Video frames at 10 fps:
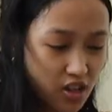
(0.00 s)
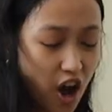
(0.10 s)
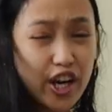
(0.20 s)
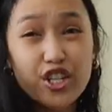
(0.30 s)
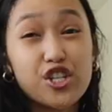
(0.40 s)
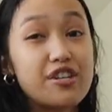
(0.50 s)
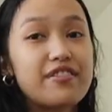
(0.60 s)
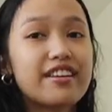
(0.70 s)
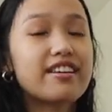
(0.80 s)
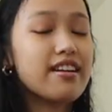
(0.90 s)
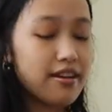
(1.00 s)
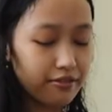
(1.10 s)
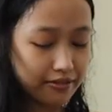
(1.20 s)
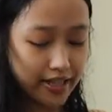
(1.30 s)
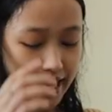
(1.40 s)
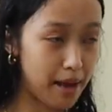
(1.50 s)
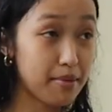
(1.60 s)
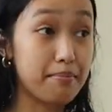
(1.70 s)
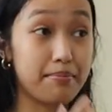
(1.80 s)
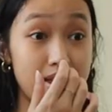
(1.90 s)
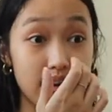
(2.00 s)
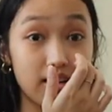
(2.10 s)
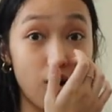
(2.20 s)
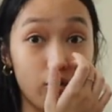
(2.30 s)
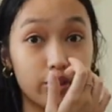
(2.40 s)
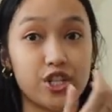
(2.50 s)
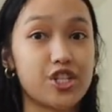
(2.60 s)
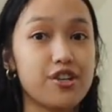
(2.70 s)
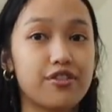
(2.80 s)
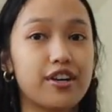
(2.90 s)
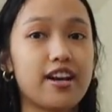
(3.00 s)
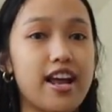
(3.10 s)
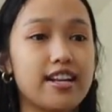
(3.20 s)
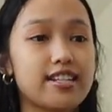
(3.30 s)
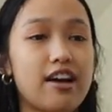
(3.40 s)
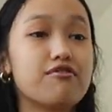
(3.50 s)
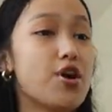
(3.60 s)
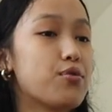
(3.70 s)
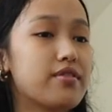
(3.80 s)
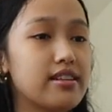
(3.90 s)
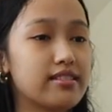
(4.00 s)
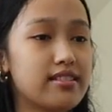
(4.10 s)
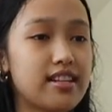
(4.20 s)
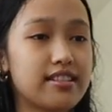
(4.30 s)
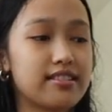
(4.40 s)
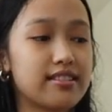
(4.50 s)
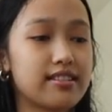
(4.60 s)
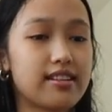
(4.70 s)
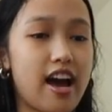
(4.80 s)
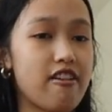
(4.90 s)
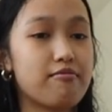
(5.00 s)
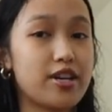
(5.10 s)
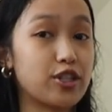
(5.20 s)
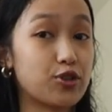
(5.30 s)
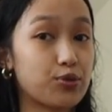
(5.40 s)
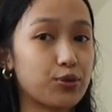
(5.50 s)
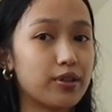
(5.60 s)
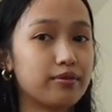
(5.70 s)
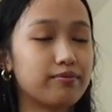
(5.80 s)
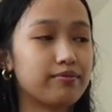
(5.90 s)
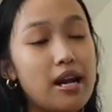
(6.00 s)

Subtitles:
not achieving enough. I'm a big overachiever, and I've known this since I've been in school.